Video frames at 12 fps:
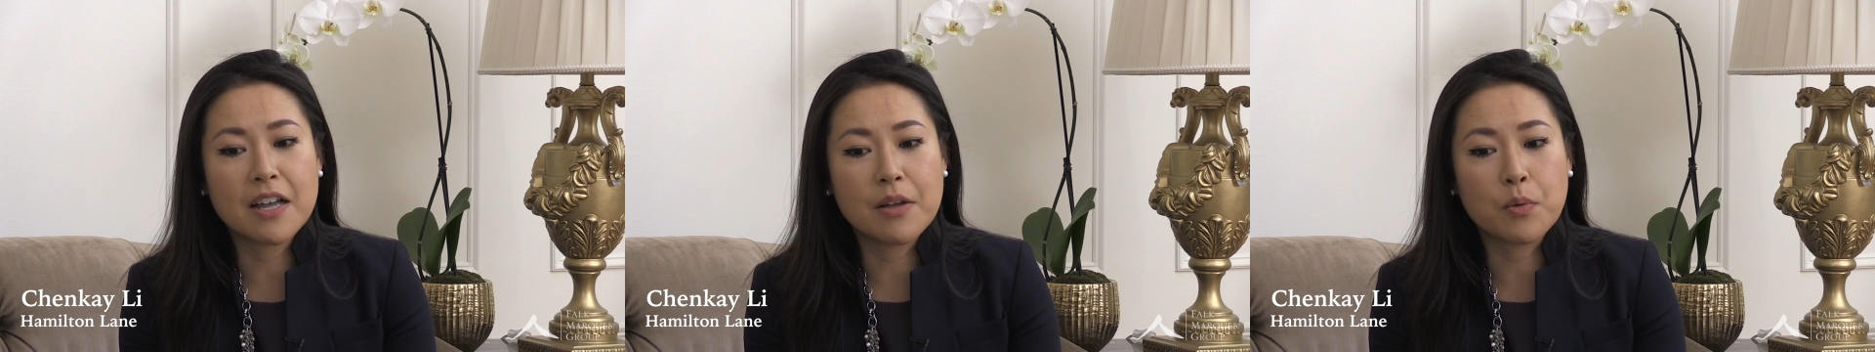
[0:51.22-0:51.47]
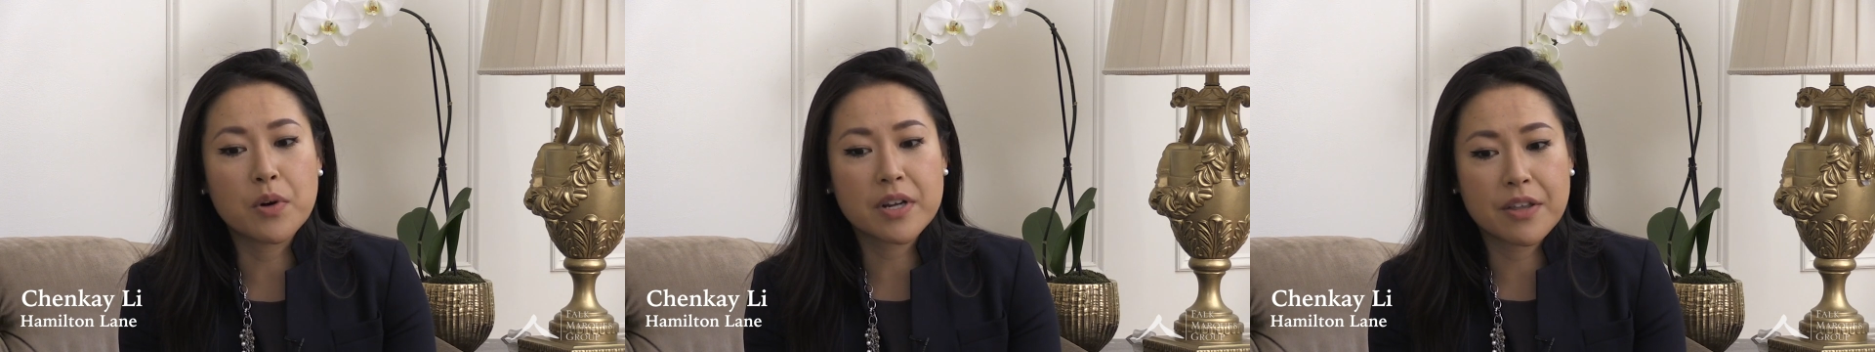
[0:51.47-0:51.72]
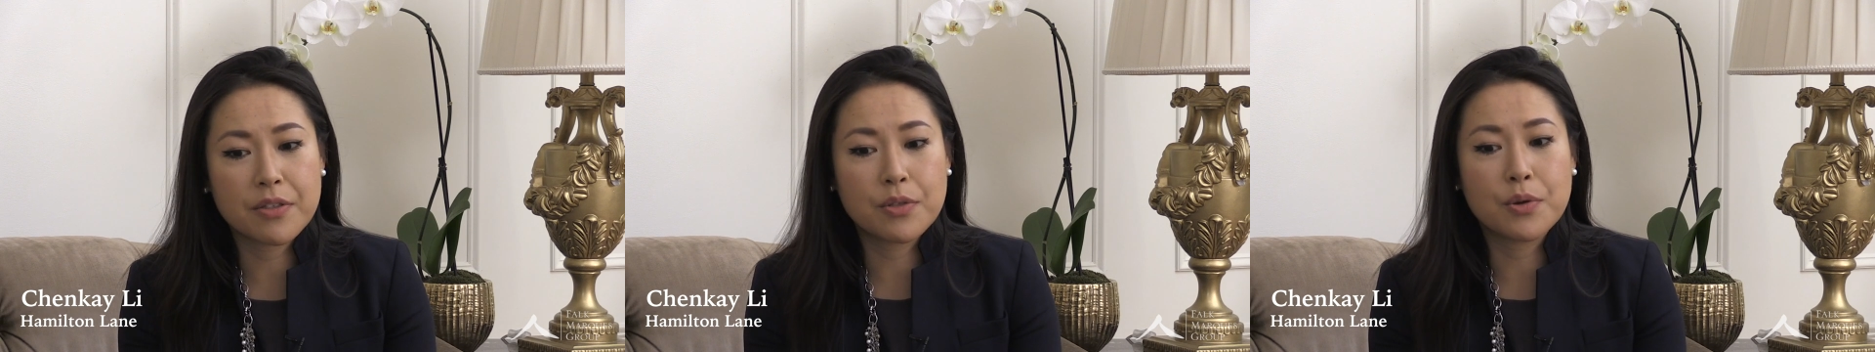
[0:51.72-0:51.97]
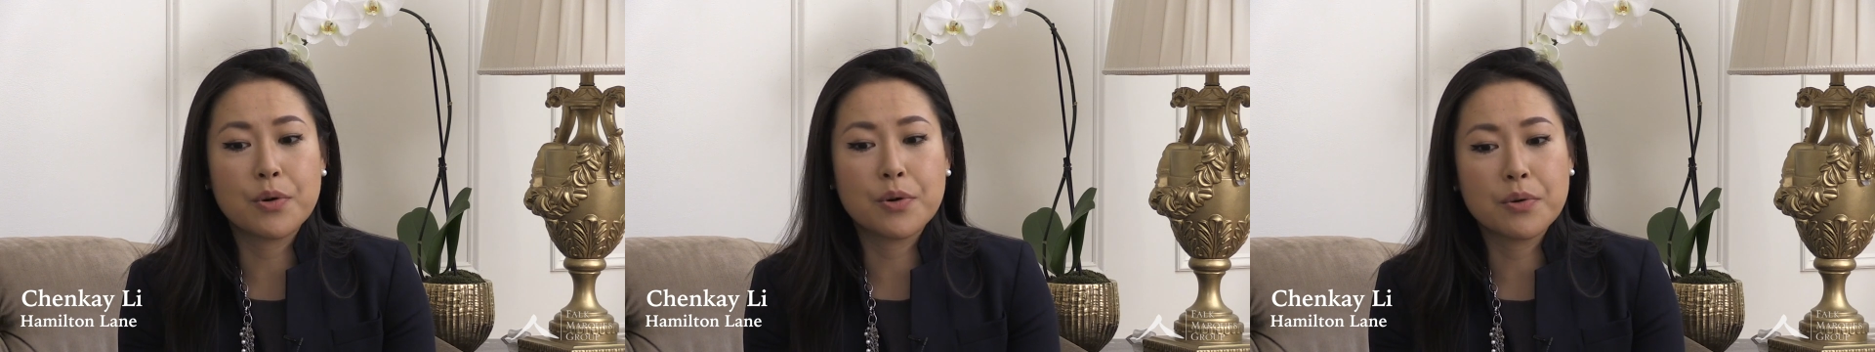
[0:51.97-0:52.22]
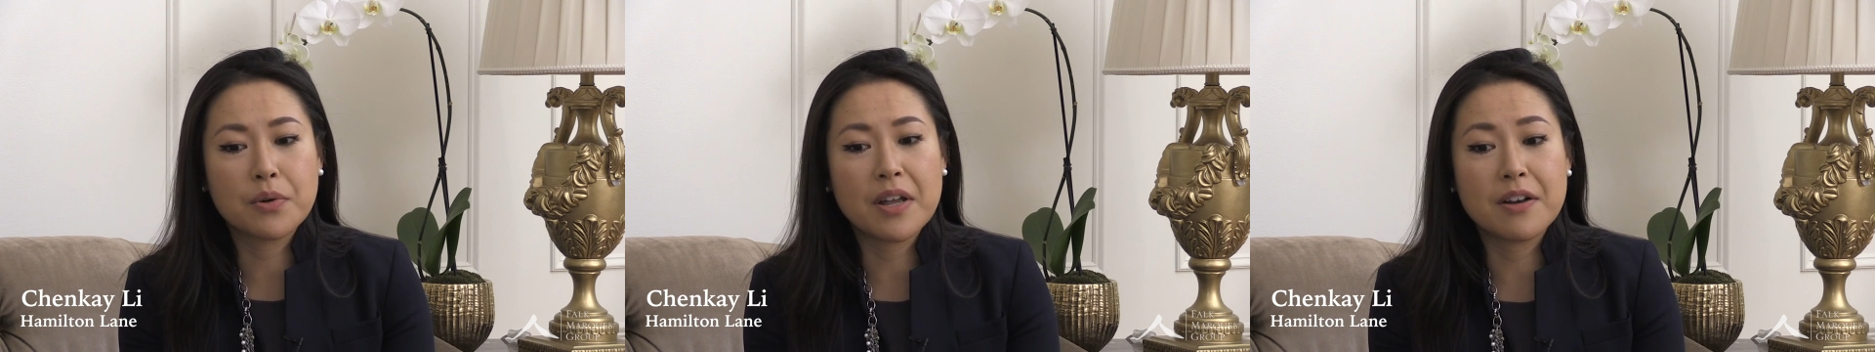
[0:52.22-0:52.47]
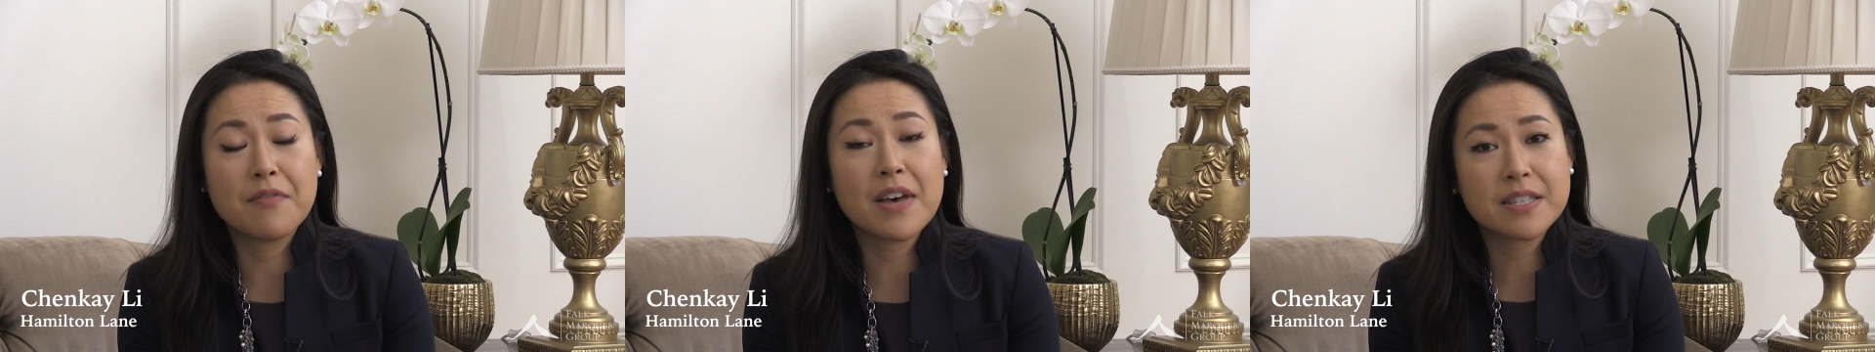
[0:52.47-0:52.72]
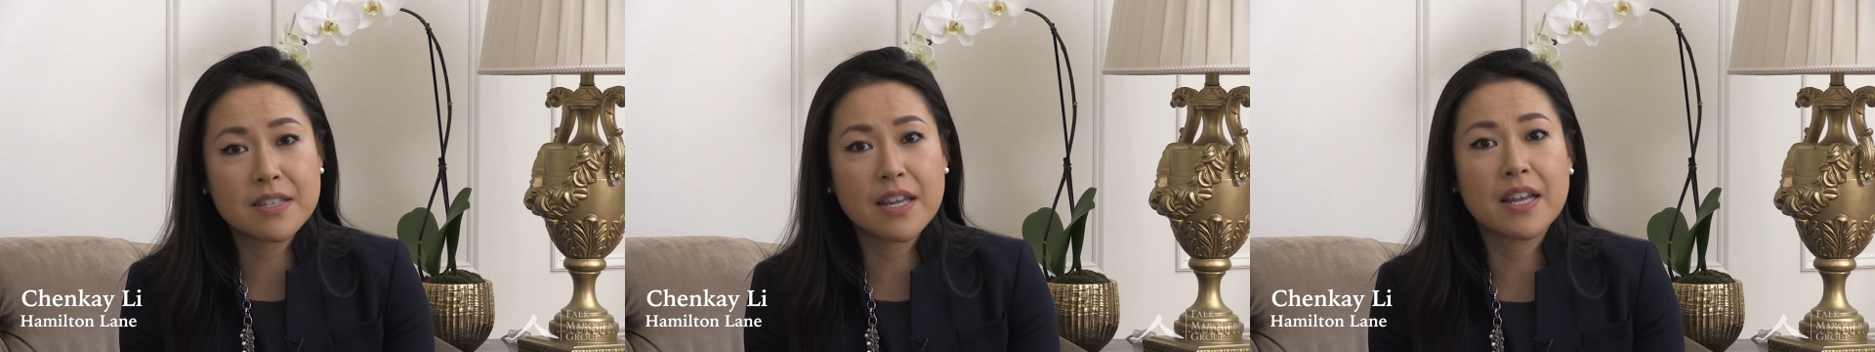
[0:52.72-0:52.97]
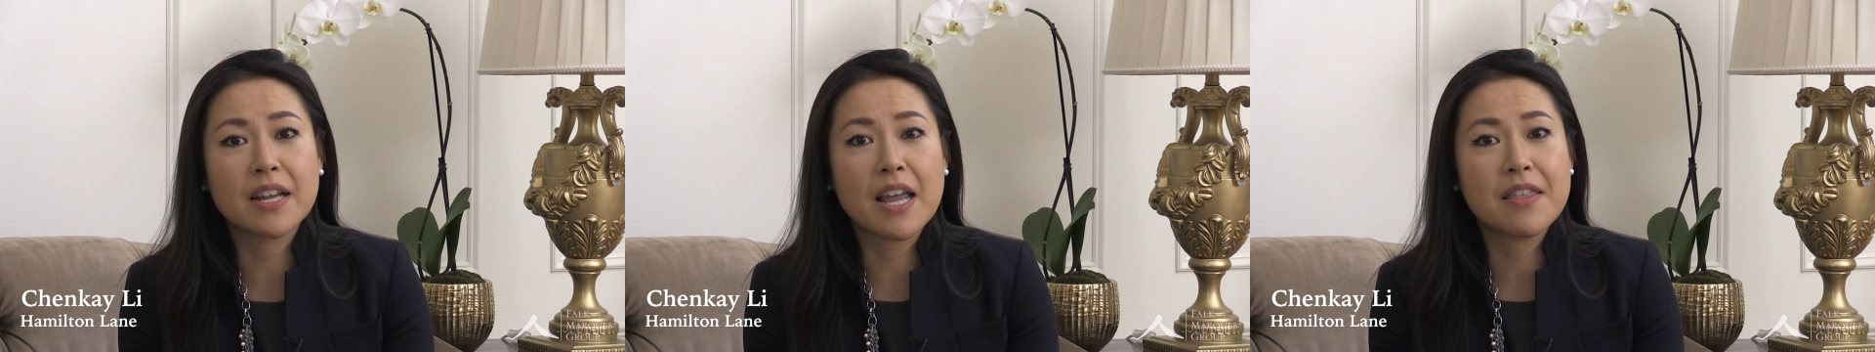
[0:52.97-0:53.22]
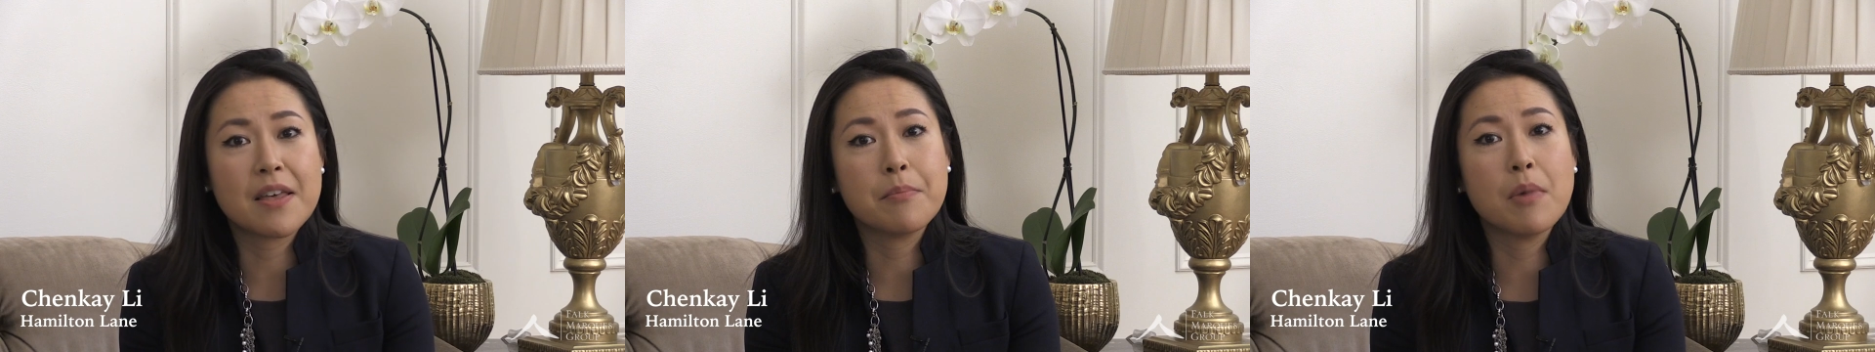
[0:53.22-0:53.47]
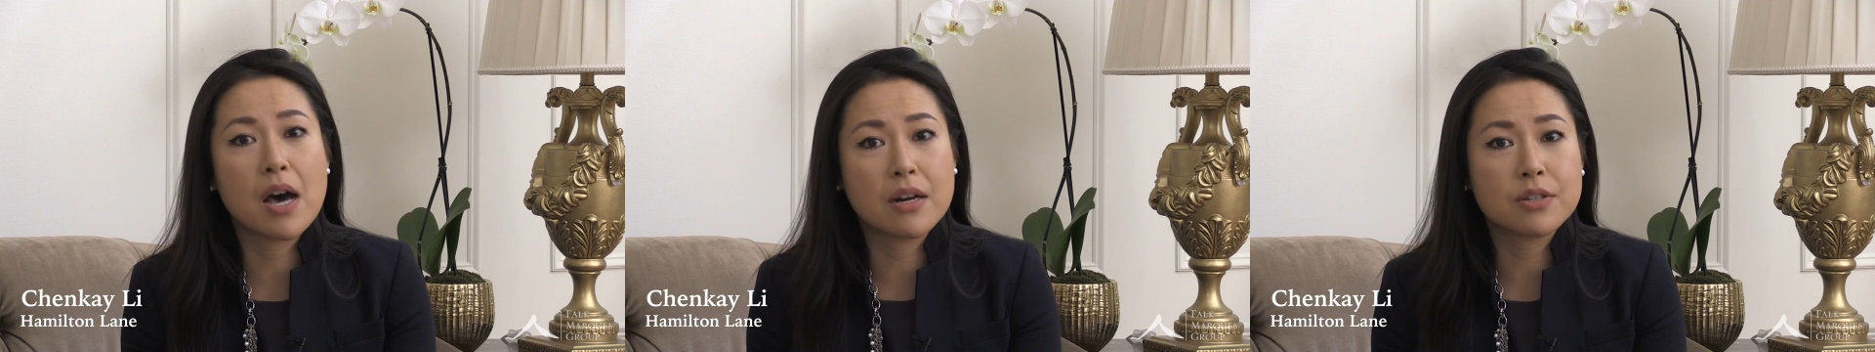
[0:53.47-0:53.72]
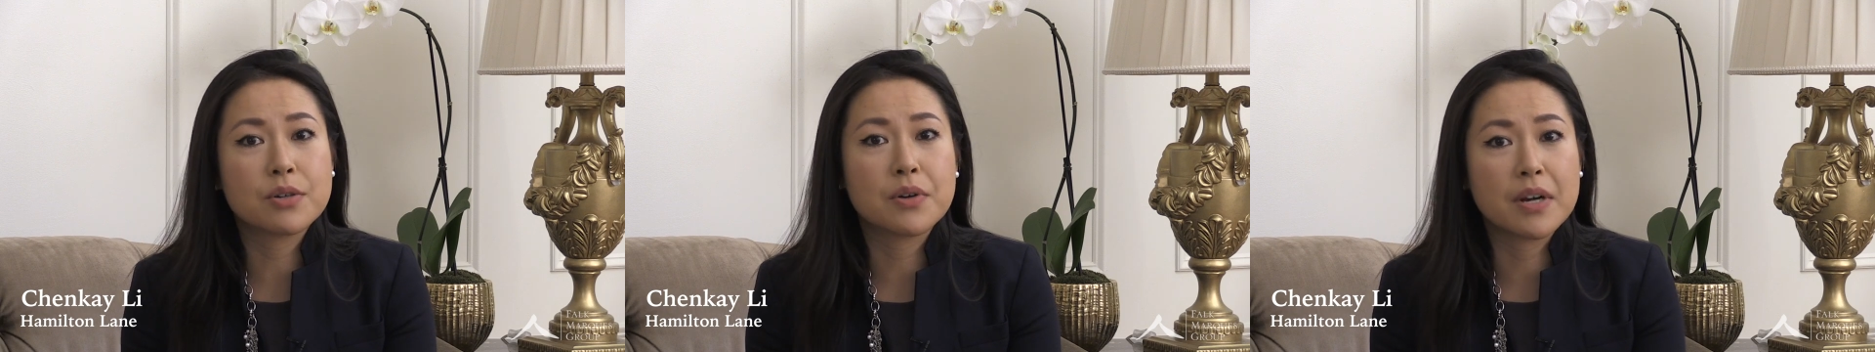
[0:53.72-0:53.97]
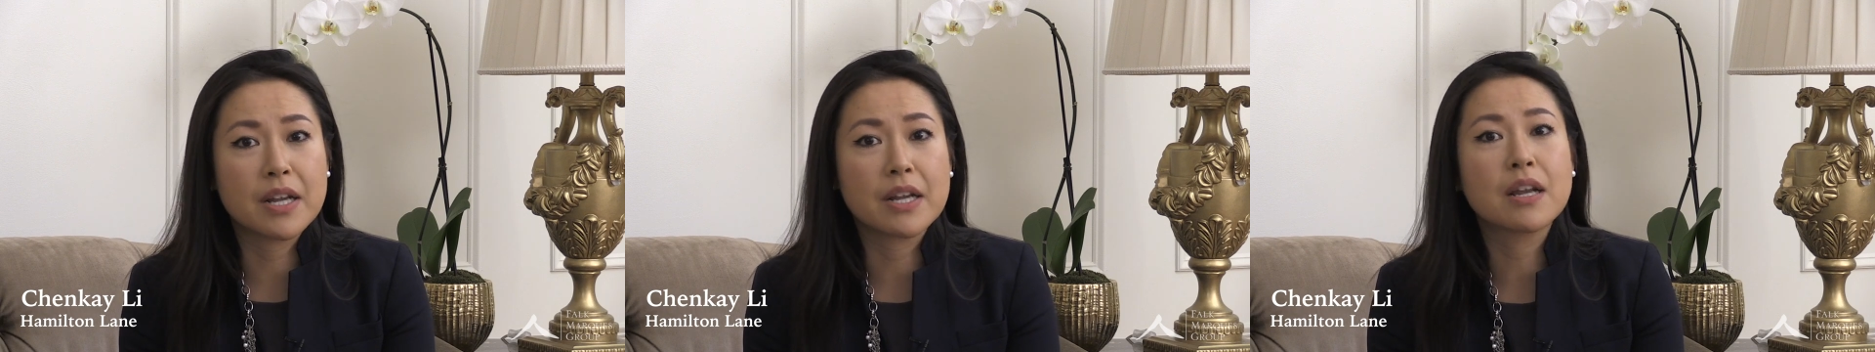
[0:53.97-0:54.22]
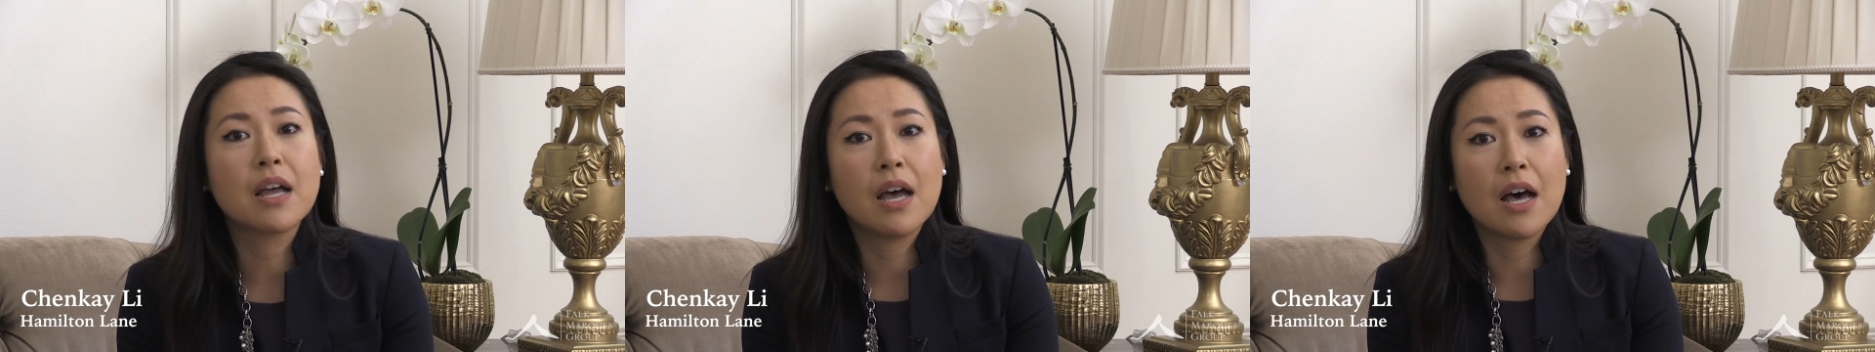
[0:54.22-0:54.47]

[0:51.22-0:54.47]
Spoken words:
and working through and investing and then monitoring